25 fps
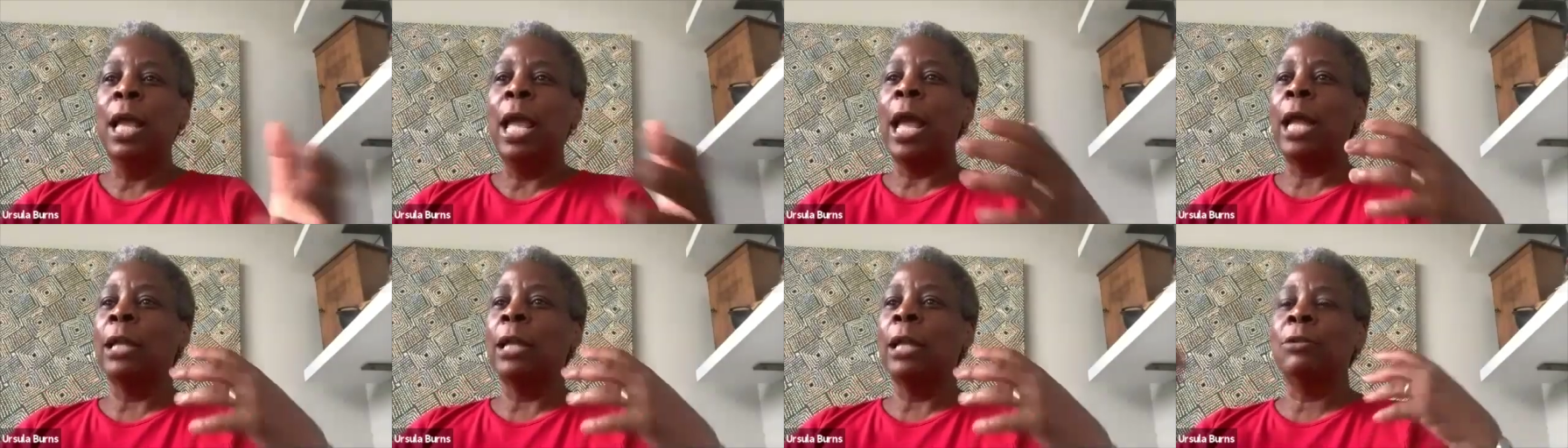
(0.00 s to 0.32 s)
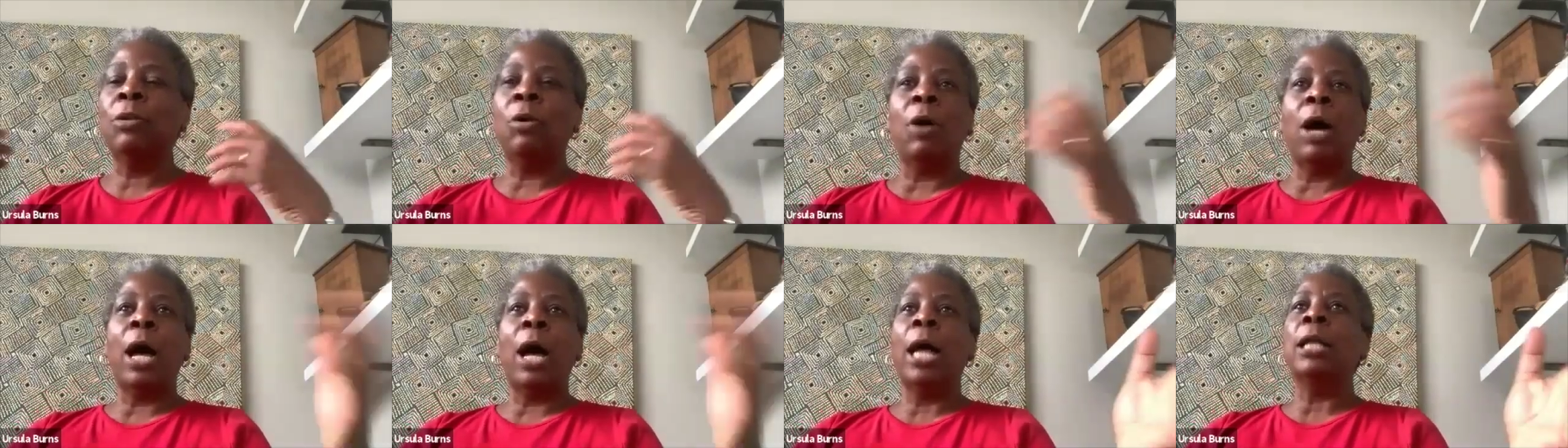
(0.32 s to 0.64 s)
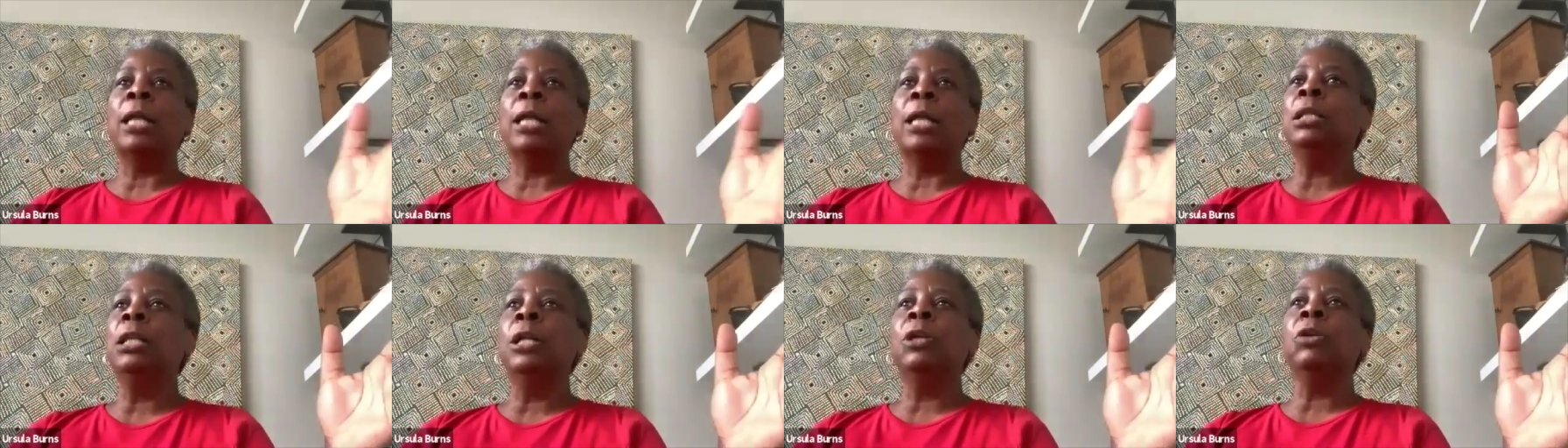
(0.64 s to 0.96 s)
And so I
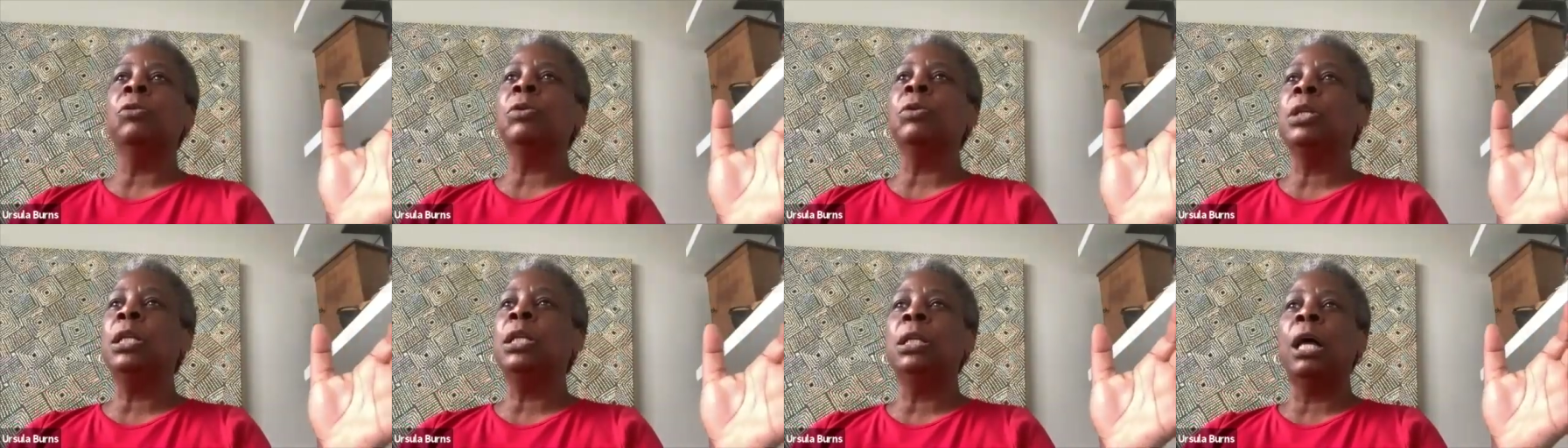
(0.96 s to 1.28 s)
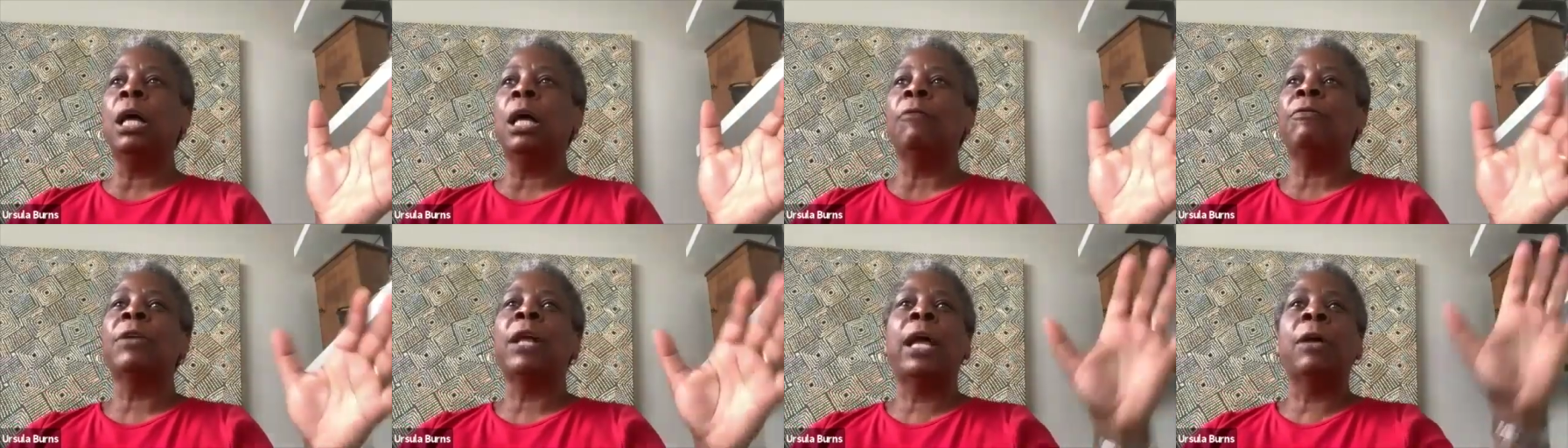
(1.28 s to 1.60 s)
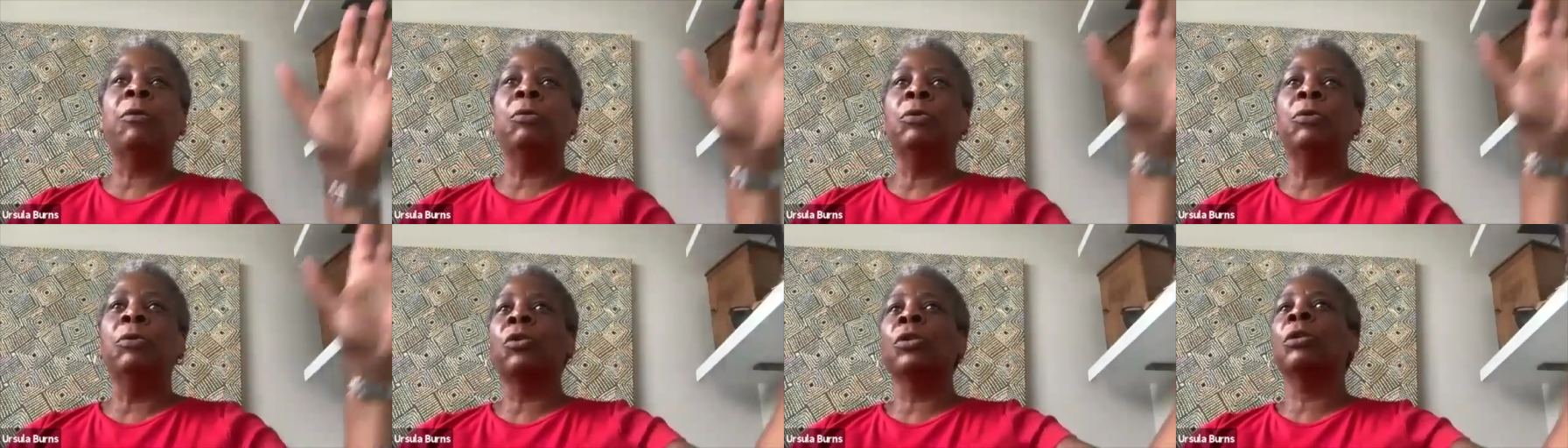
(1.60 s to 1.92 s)
literally love it. I
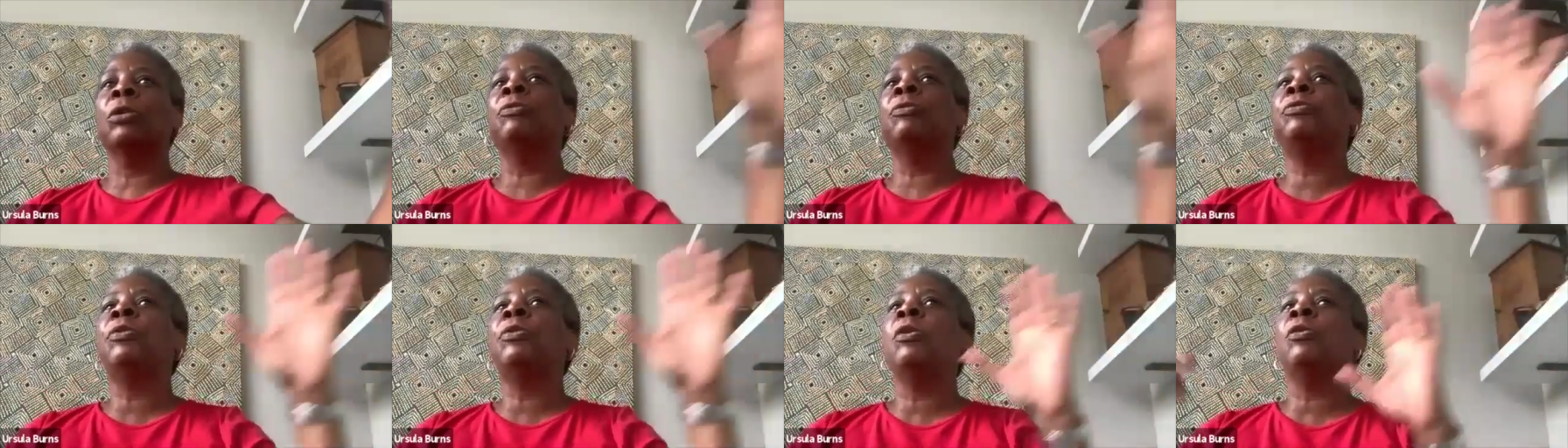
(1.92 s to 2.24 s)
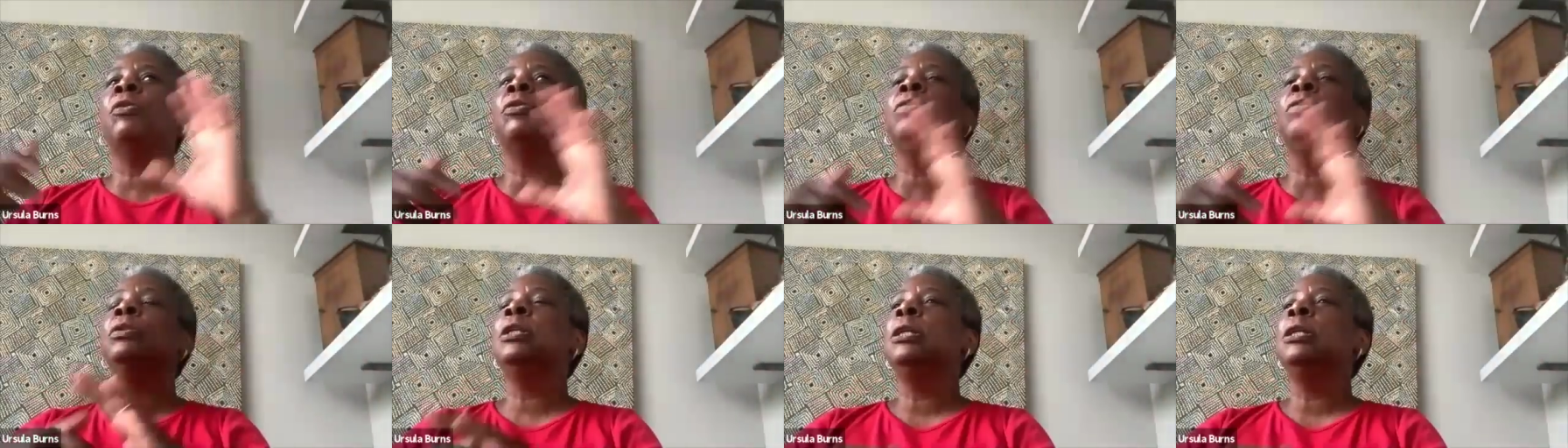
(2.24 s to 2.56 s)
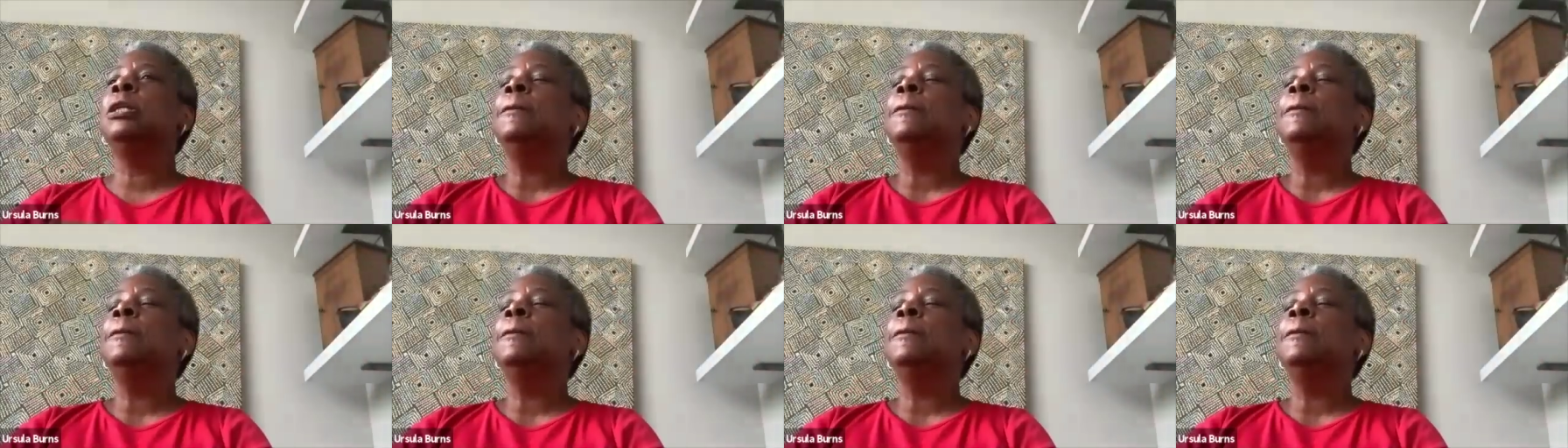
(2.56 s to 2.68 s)
was on the phone